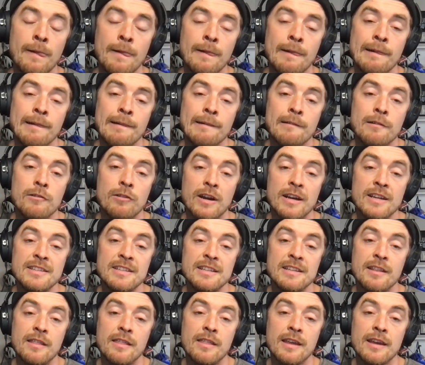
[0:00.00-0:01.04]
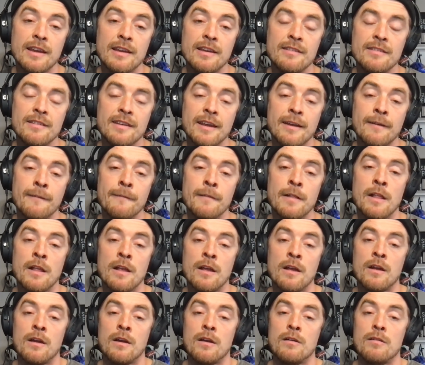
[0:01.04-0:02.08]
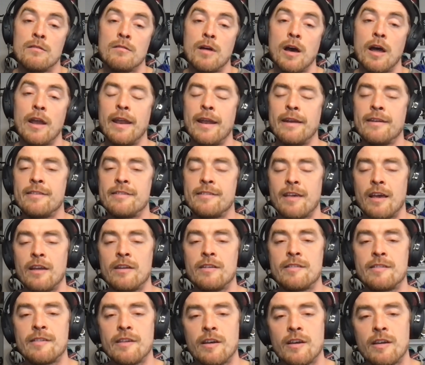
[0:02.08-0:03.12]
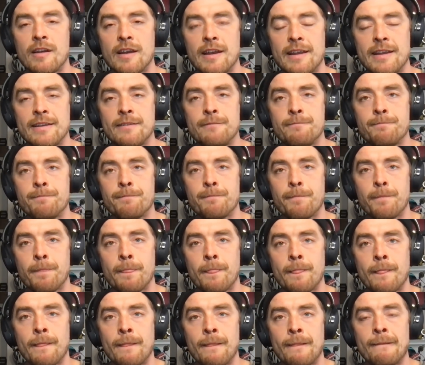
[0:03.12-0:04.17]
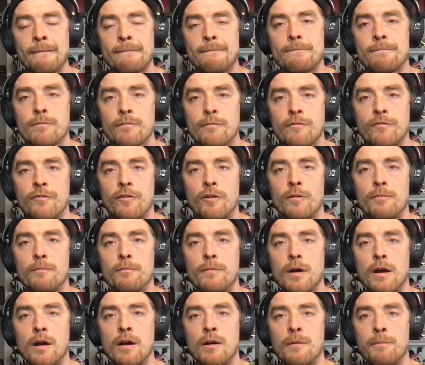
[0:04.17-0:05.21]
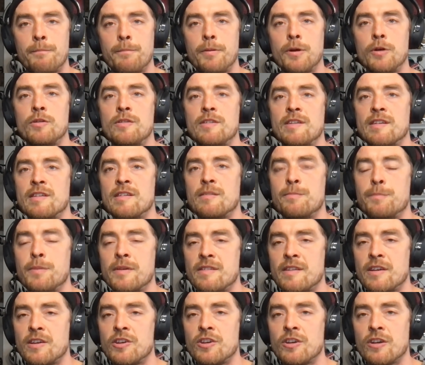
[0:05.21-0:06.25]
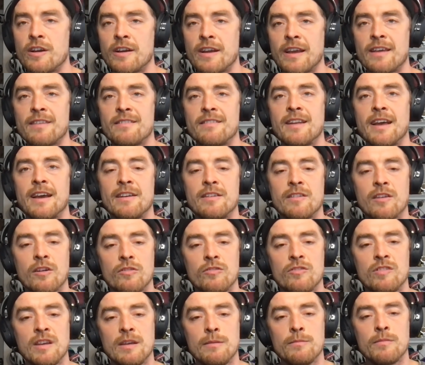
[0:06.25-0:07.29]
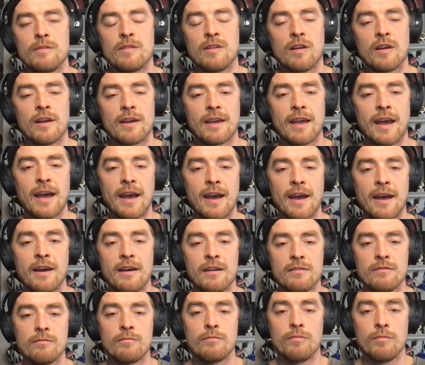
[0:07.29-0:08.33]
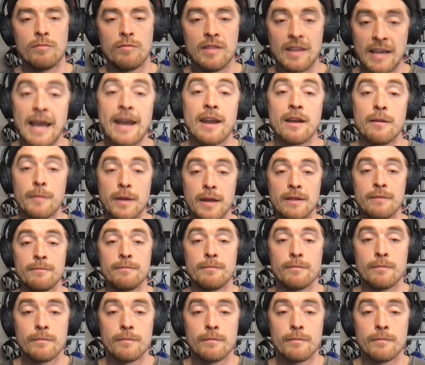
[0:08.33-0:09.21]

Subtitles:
Crazy to think, isn't it? And then, and certainly from Putin's position, I guess NATO seems like the enemy.